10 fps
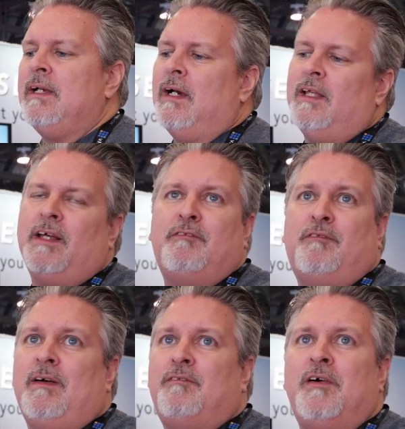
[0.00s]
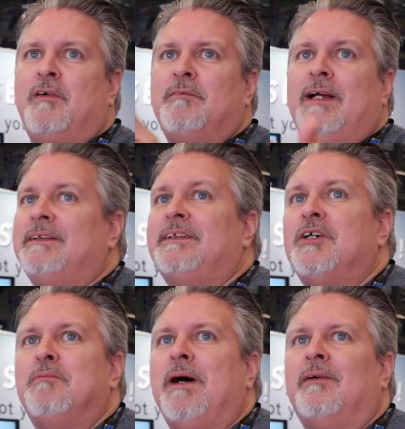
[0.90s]
The phone has its
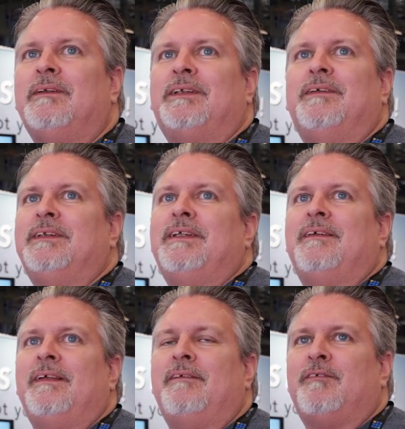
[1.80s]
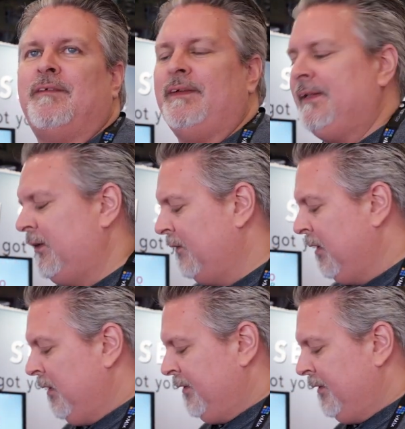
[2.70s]
own power, so there's nothing for that there.